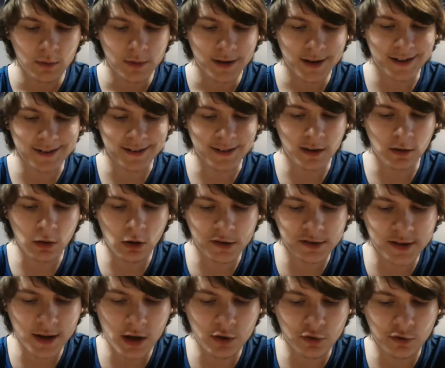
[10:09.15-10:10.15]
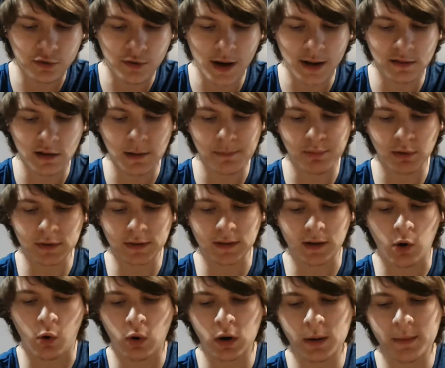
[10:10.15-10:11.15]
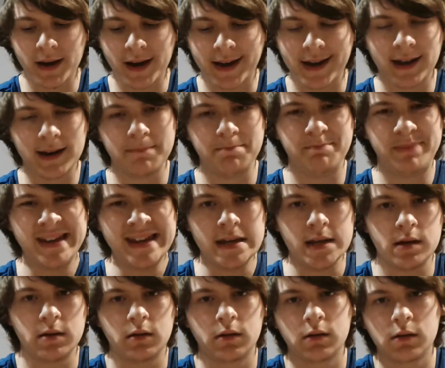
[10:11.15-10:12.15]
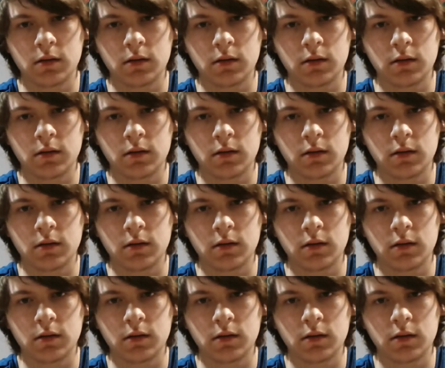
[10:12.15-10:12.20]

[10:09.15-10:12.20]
Got the Los Angeles Rams. They put the quarterback at a B.